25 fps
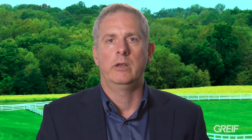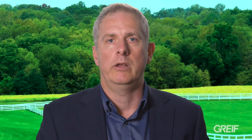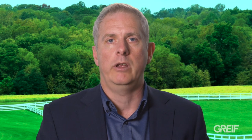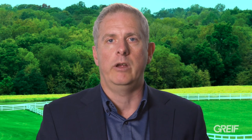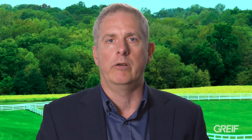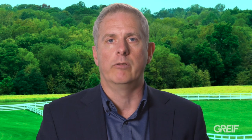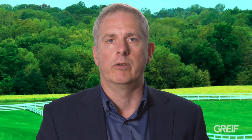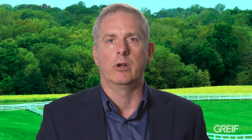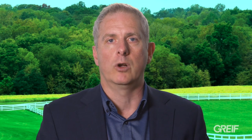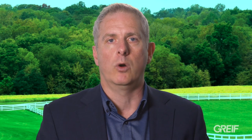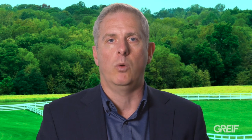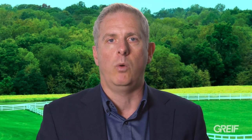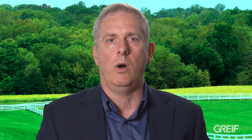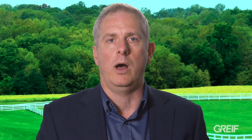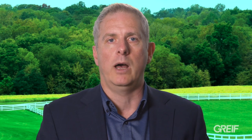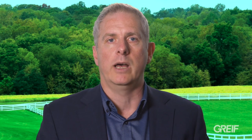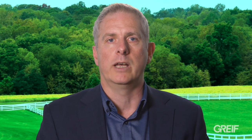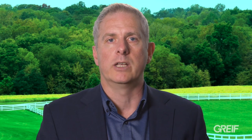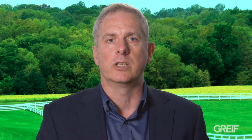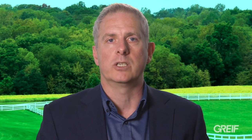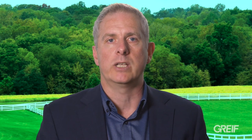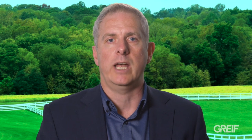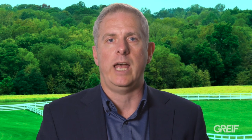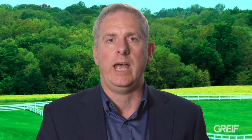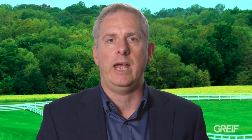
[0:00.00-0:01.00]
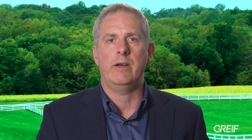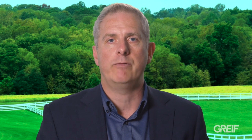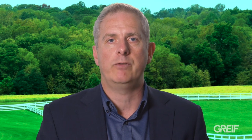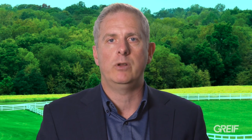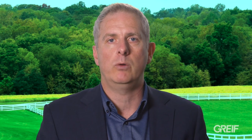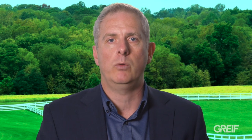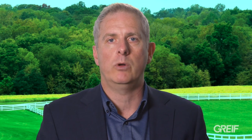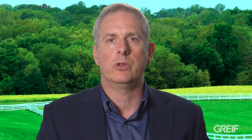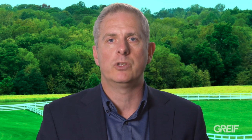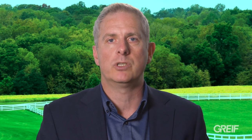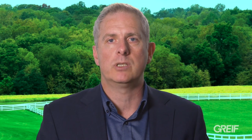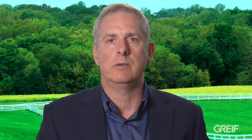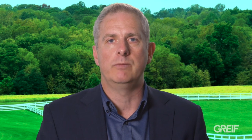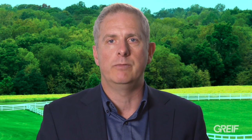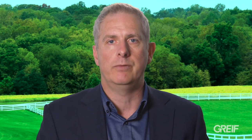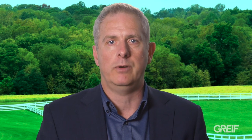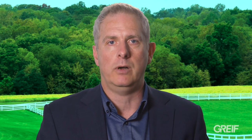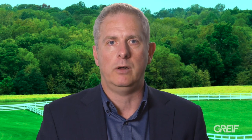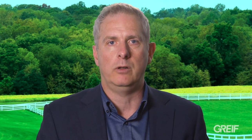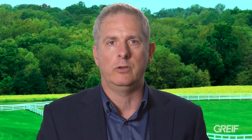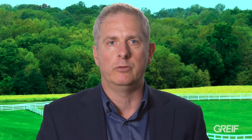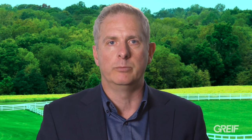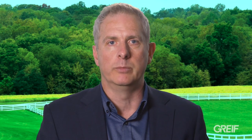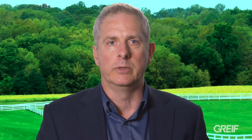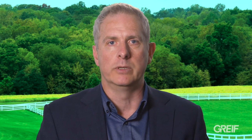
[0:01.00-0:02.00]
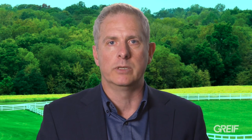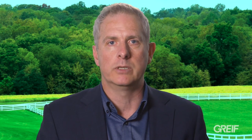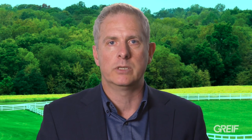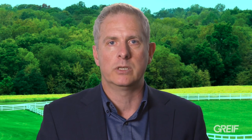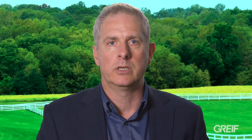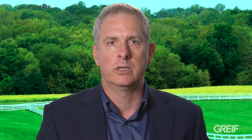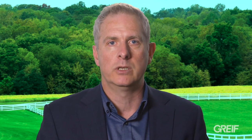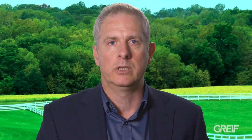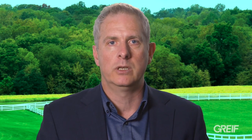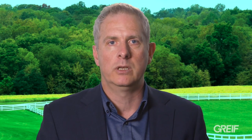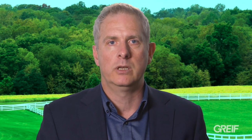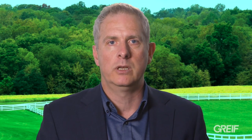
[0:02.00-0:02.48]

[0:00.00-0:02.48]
It requires everyone's involvement.